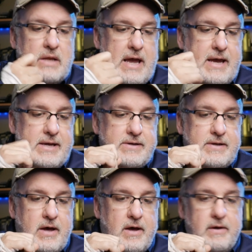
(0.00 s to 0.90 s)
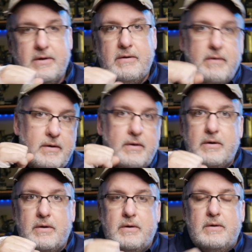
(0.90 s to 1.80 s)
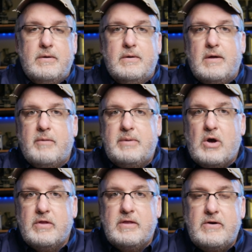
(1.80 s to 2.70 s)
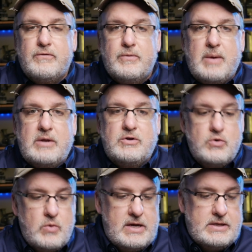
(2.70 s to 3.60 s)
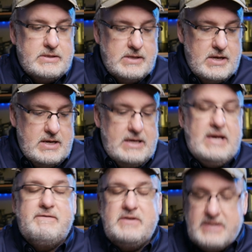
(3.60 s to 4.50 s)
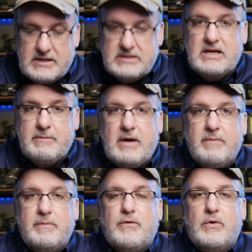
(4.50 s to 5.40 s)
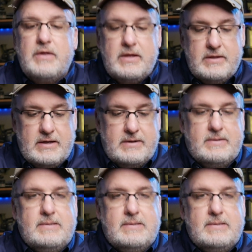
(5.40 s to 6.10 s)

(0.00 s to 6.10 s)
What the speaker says: And I'll be going there for about 2 weeks. If it doesn't come out before then